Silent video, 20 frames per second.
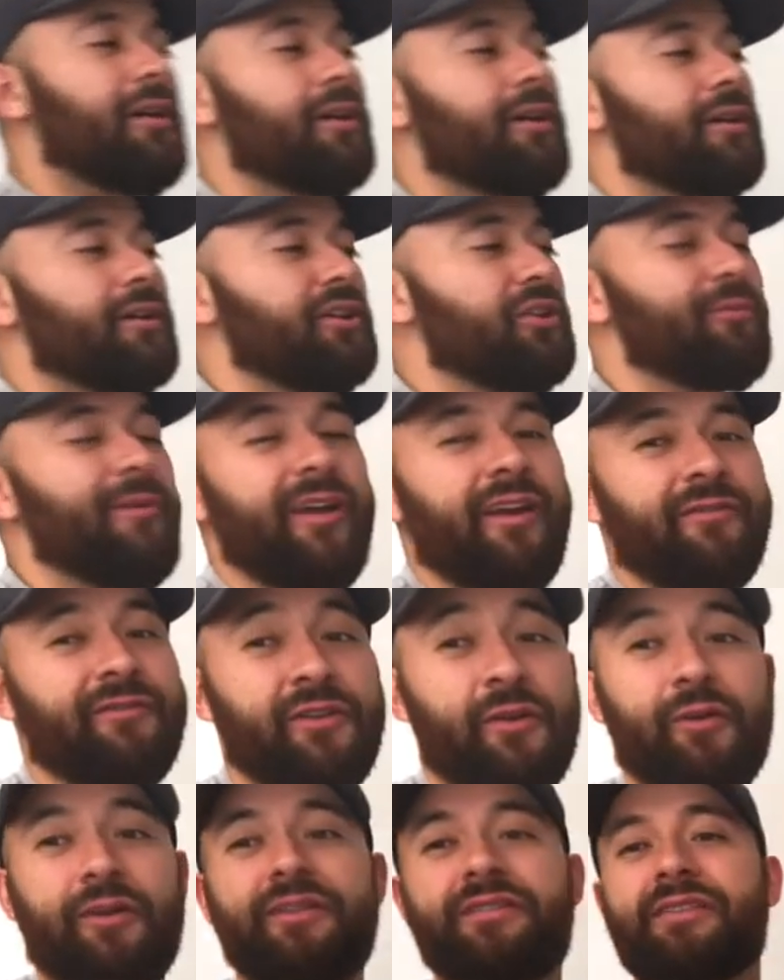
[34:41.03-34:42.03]
You may have
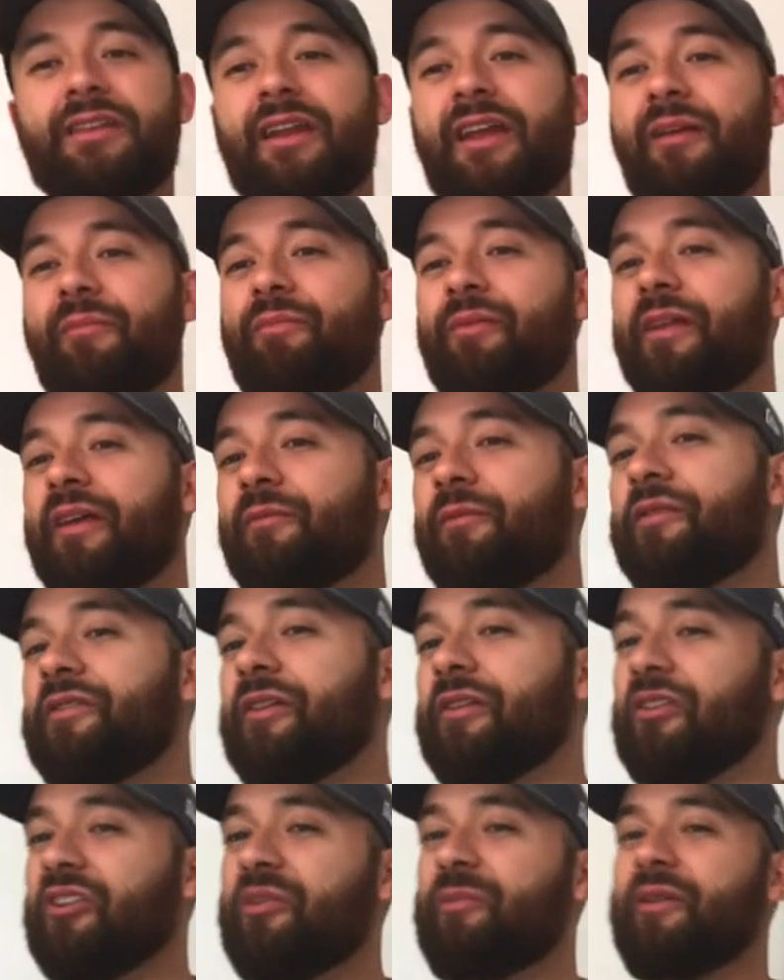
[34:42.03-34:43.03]
noticed that I played with a
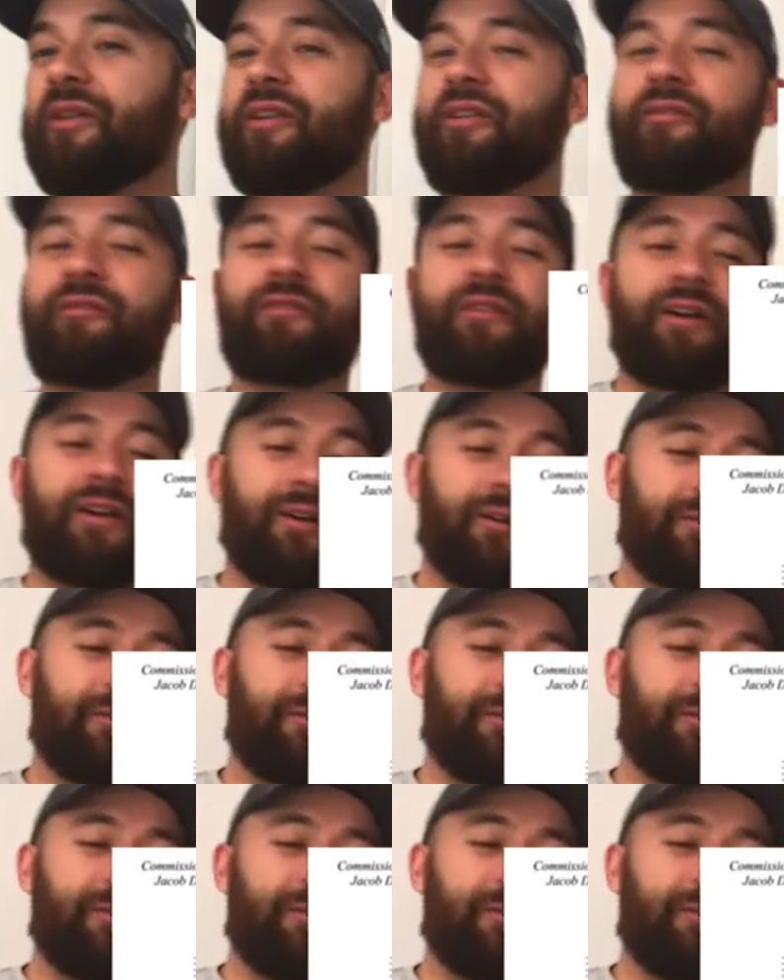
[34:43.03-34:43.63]
little bit of a